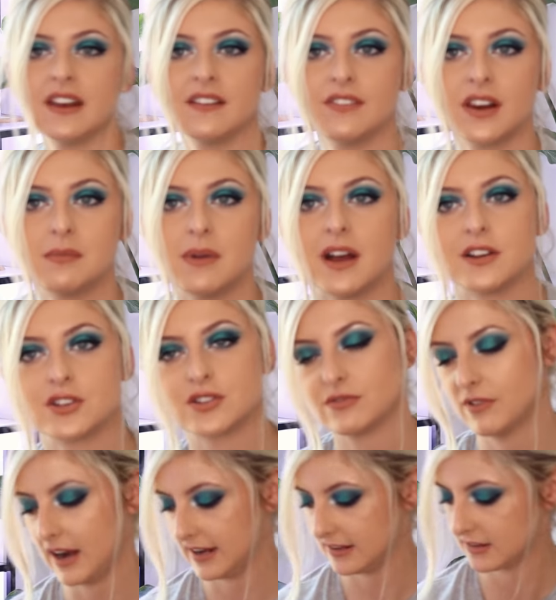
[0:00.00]
very, very much.
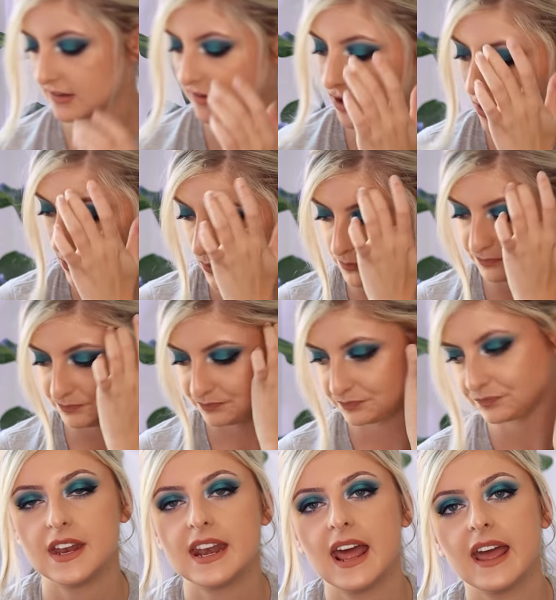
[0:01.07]
Right, so
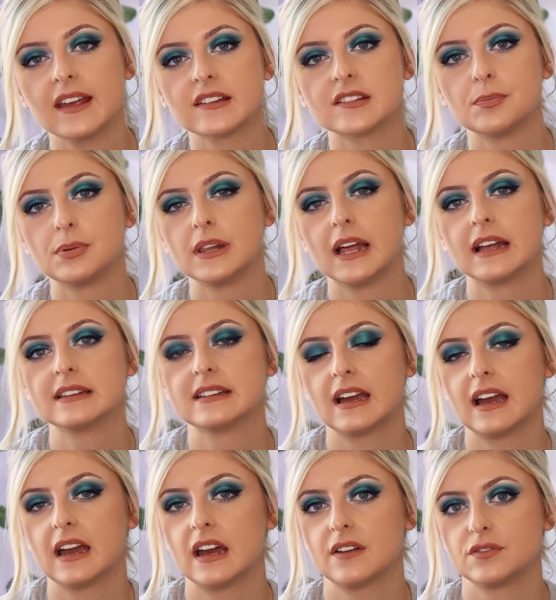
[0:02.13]
the next plant
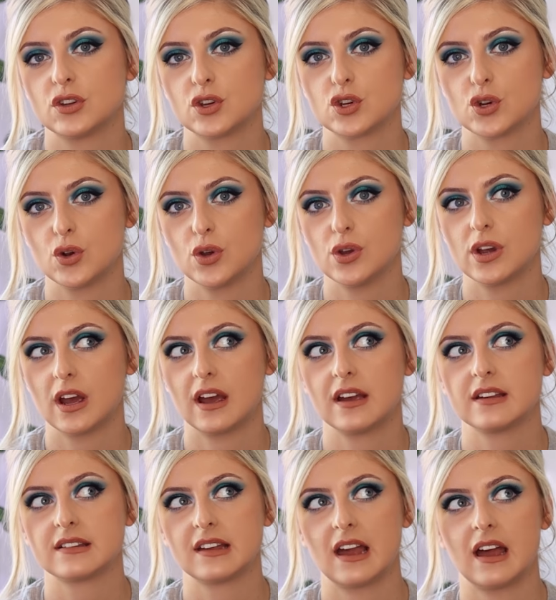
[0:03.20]
I have to show you guys,